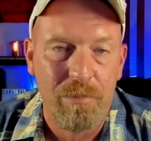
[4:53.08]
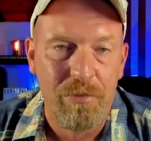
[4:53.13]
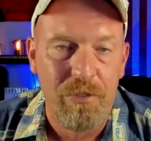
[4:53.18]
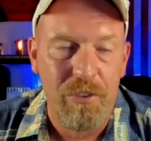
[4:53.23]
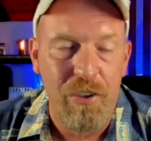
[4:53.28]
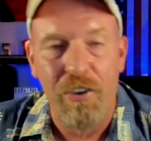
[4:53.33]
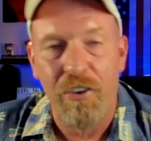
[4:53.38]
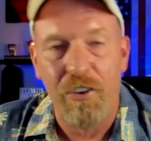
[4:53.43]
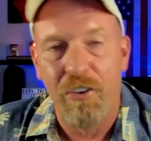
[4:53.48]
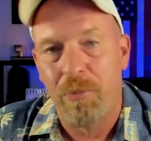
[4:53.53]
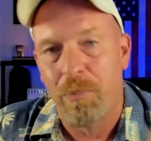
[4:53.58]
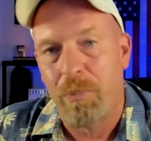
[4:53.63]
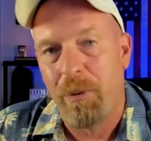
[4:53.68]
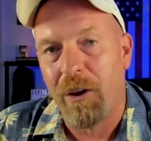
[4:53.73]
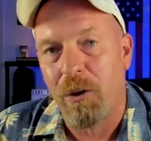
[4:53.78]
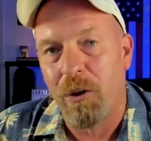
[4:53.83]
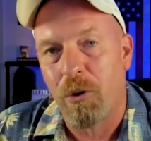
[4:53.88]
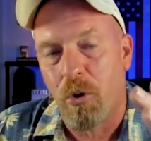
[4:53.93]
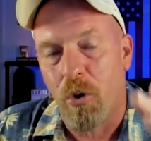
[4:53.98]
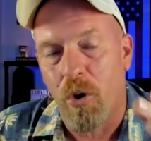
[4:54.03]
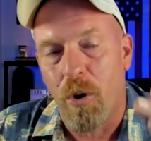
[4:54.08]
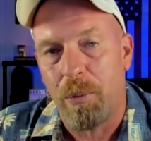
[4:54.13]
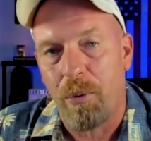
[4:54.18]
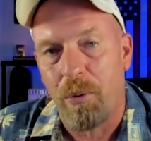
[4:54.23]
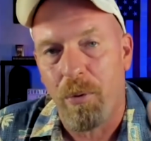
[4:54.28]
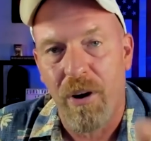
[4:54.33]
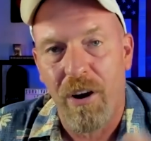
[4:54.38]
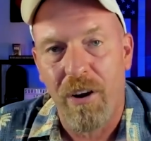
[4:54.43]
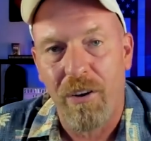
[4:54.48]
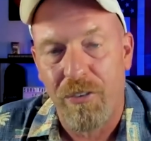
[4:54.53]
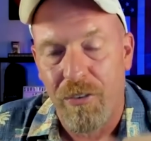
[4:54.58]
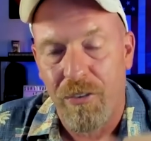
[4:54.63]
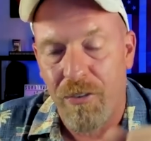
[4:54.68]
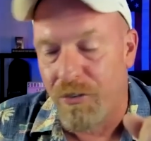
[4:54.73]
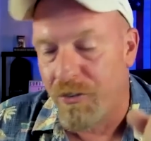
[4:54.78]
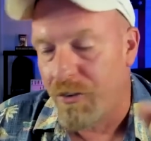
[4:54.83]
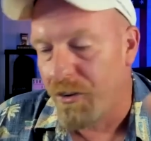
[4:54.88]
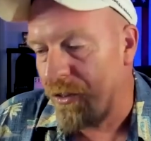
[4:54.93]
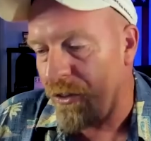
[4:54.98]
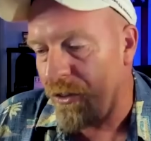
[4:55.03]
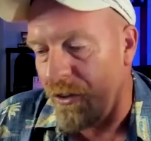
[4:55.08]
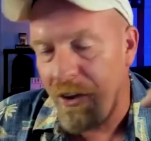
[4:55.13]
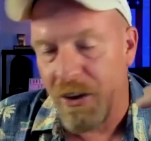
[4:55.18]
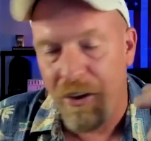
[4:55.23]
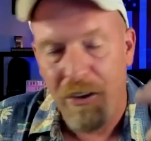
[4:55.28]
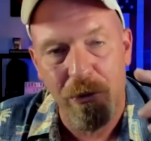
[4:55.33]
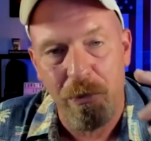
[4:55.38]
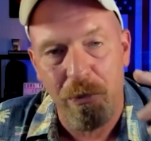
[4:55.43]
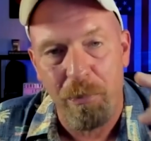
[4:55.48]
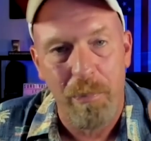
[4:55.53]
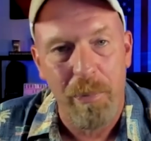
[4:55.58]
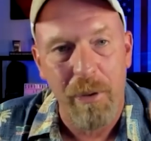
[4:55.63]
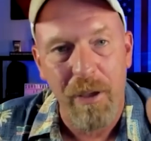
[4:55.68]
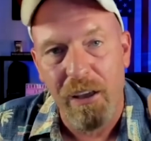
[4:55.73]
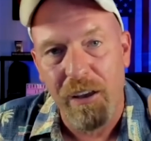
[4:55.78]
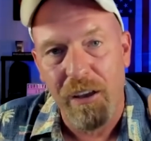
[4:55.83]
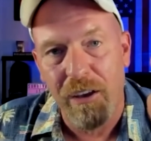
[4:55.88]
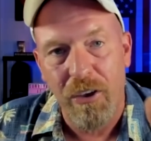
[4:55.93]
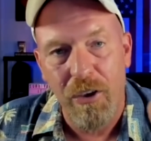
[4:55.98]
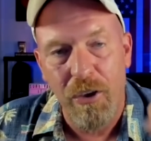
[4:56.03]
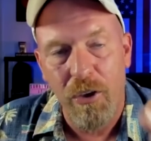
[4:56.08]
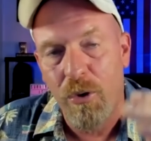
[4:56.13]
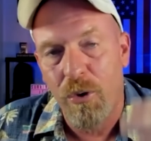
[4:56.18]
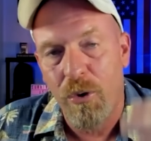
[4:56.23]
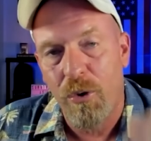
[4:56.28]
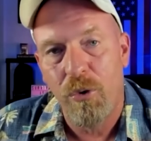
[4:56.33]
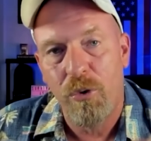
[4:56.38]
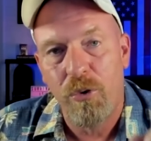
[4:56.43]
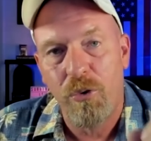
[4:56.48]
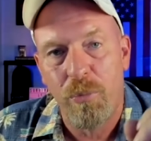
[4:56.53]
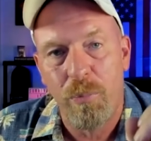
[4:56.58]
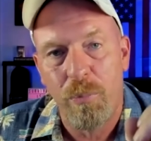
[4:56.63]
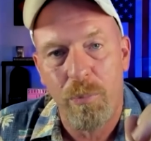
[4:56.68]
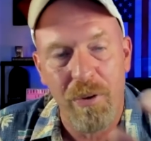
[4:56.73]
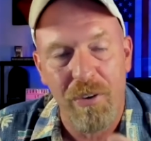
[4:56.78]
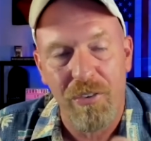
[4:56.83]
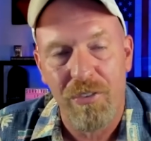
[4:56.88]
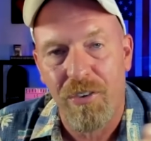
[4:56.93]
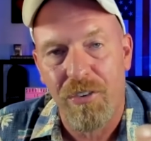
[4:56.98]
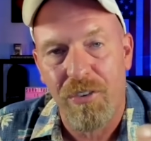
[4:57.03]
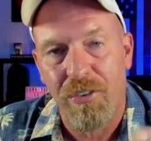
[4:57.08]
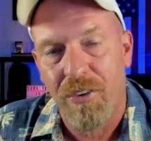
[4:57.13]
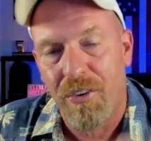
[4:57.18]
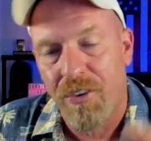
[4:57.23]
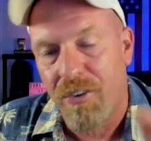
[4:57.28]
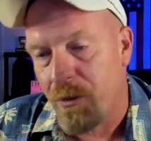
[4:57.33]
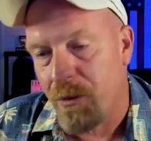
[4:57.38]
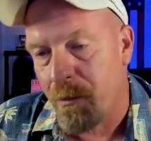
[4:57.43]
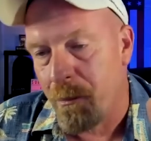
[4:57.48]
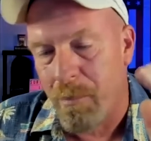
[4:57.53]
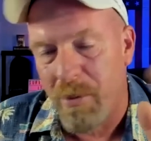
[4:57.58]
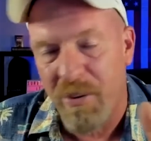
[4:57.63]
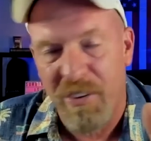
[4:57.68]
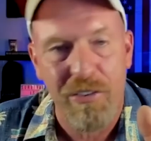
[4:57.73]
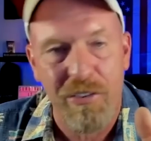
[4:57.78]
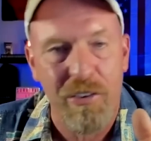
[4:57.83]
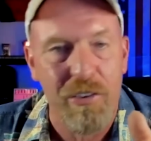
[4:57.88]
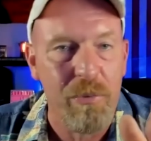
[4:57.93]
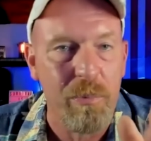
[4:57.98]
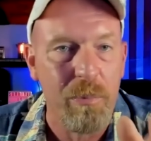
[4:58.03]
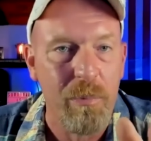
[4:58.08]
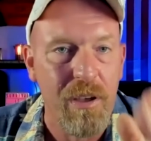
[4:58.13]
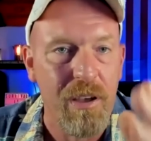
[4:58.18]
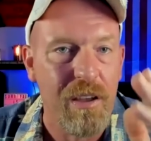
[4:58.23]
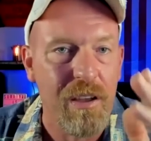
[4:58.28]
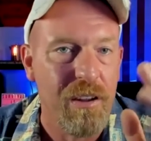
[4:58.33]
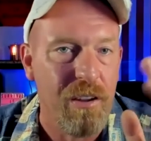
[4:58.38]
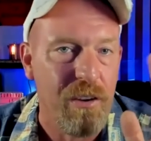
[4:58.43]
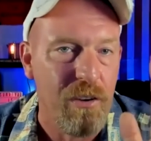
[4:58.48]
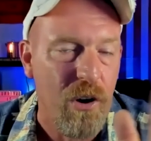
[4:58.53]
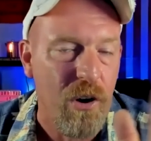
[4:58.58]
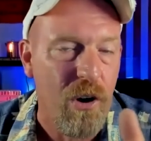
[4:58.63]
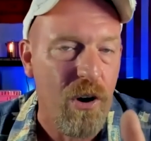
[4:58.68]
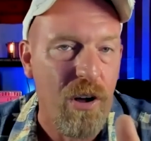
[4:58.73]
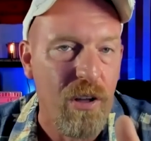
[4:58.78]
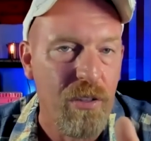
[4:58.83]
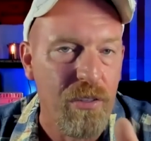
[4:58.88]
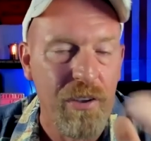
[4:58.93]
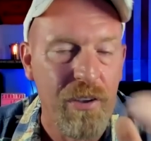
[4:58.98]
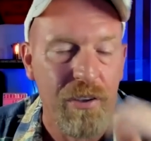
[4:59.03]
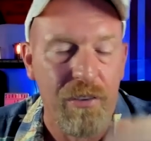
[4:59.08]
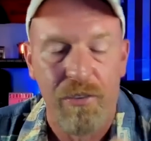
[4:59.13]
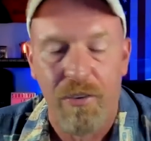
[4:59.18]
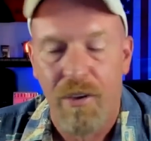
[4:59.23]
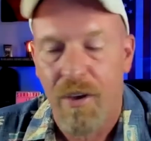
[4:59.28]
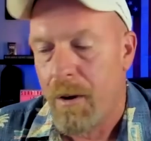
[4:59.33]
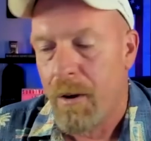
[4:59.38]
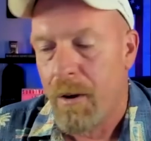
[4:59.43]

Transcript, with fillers: These big corporations and these big, huge businesses and businessmen and all this,